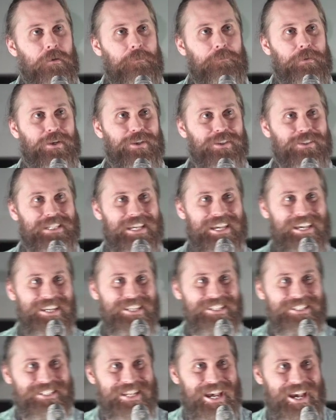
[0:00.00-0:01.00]
Because
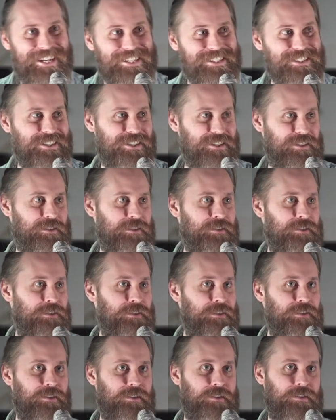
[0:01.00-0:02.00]
His tension
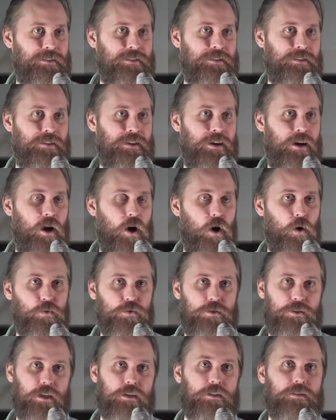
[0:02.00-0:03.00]

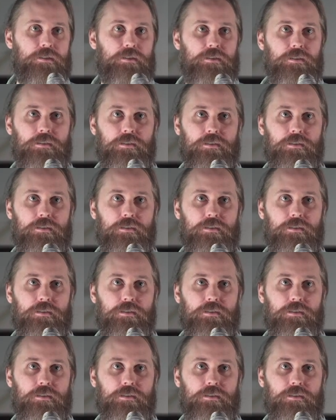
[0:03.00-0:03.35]
holds us.